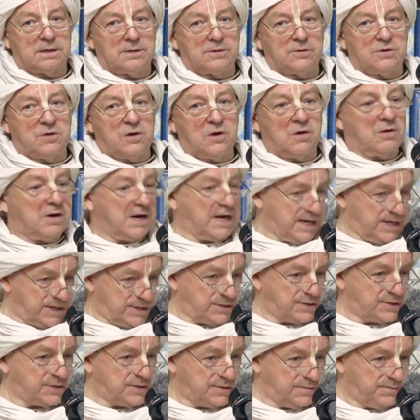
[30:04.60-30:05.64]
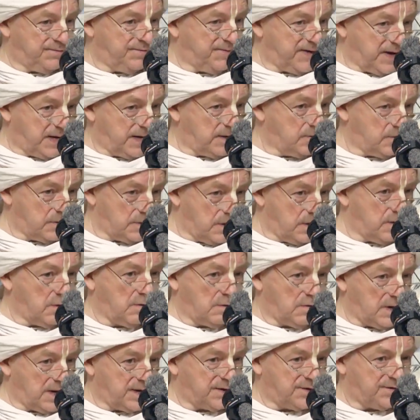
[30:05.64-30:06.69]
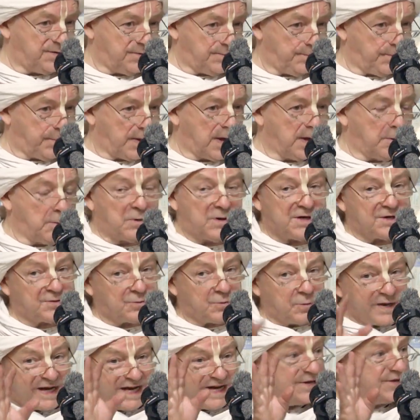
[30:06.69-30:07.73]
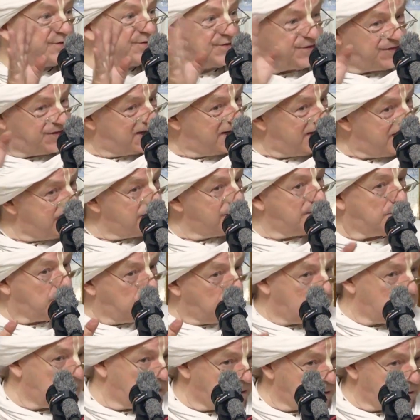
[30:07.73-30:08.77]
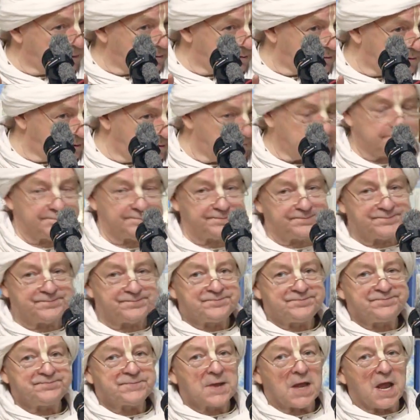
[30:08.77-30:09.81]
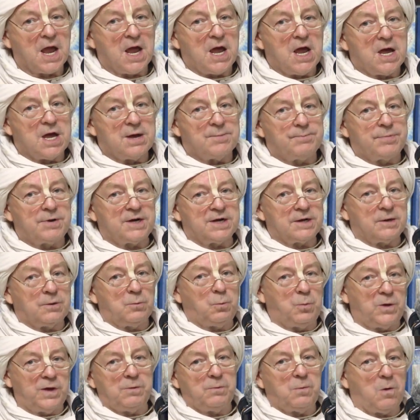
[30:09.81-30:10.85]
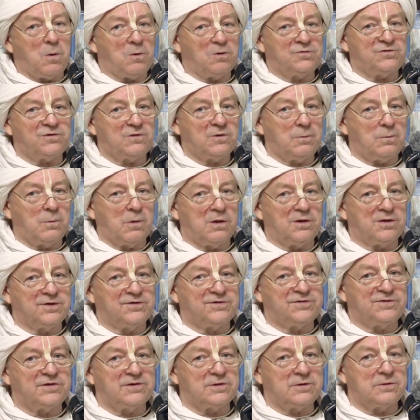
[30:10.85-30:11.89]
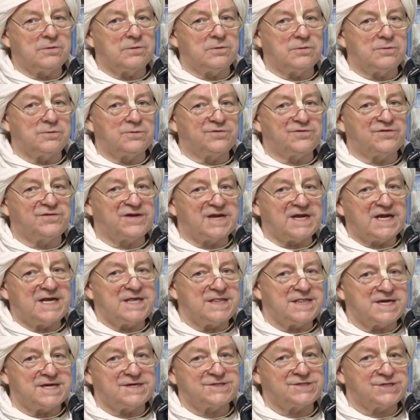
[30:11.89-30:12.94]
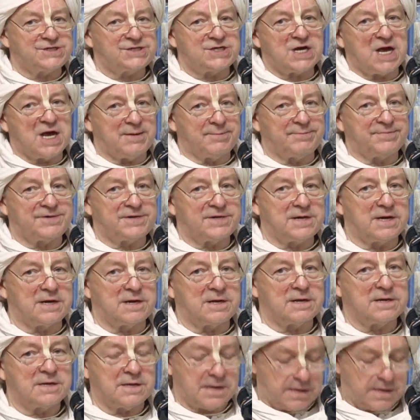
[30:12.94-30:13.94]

knowledge, very good knowledge, by which we can see the world. But we also want to see this chapter.